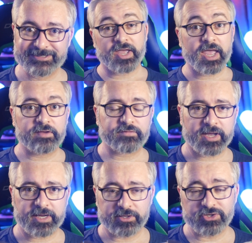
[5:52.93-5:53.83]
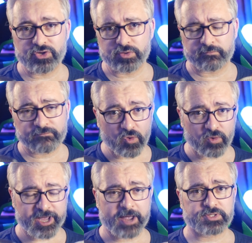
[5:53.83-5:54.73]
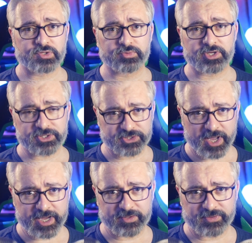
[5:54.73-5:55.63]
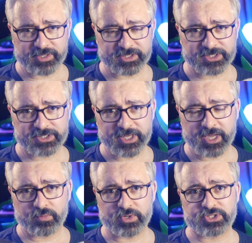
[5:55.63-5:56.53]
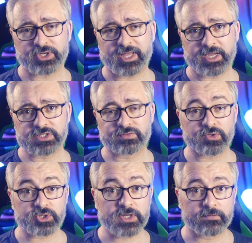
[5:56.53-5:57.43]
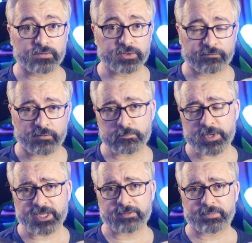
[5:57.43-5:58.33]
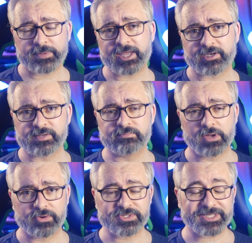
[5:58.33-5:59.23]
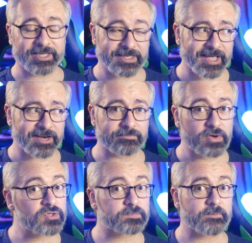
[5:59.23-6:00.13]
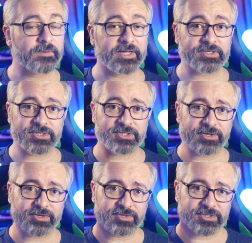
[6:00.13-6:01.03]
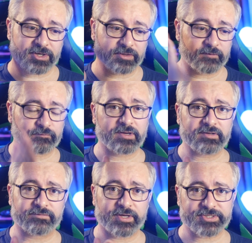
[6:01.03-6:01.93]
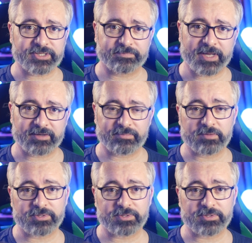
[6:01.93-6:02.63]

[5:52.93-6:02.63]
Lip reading: They have a new four capsule design in this thing, which allows for several different pickup pattern modes. Again, most people are just going to use it on the front facing pattern